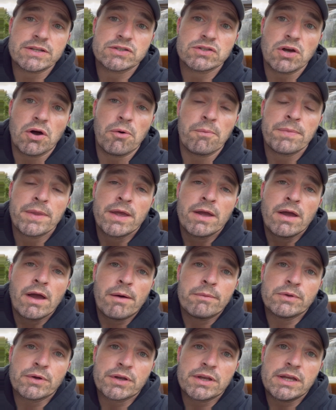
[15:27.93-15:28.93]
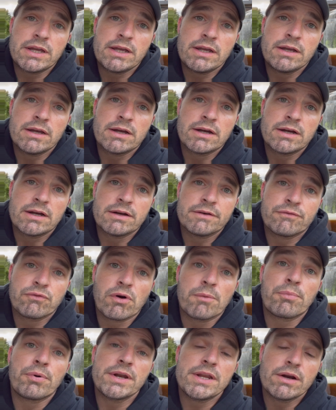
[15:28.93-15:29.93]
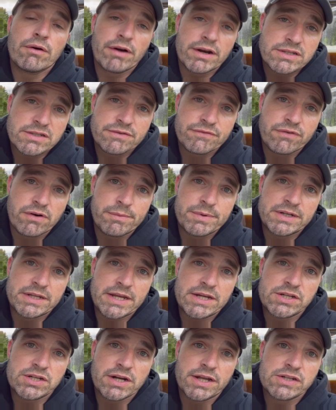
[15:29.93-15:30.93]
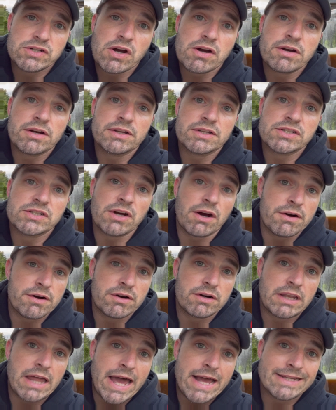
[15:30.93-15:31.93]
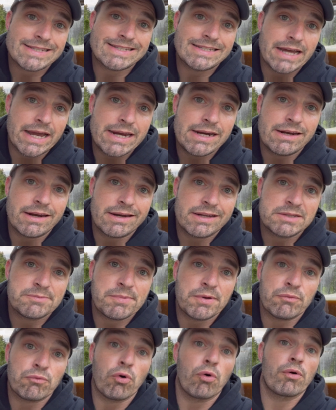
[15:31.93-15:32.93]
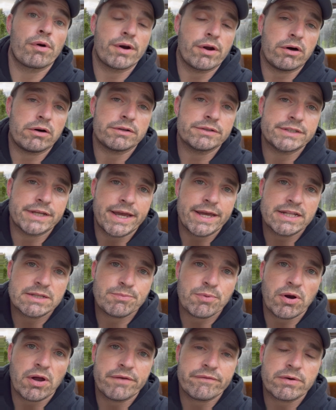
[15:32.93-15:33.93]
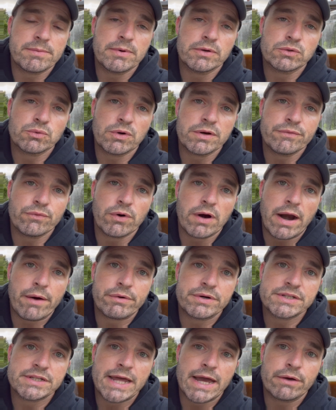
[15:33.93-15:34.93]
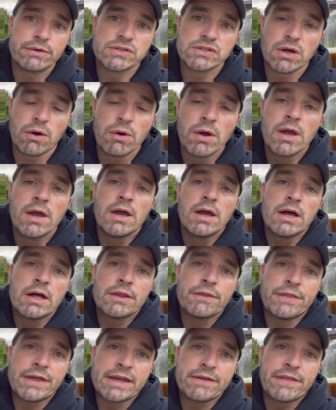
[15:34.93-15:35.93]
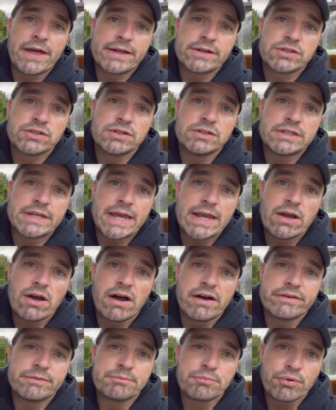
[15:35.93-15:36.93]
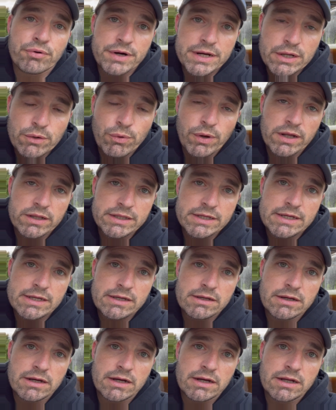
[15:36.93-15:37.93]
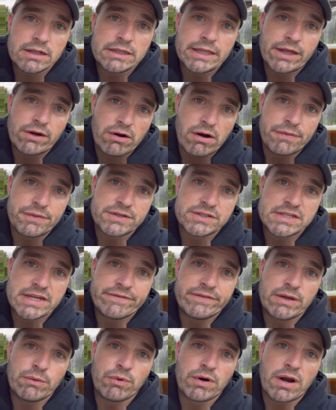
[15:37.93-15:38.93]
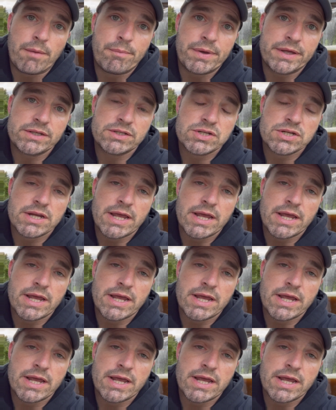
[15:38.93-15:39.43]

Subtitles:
So I'm looking for a pretty aggressive fermentation. I started a starter last night and it's been roaring all day. It's been on for about 24 hours now. So I think that should take off pretty quickly later on this evening when I pitch.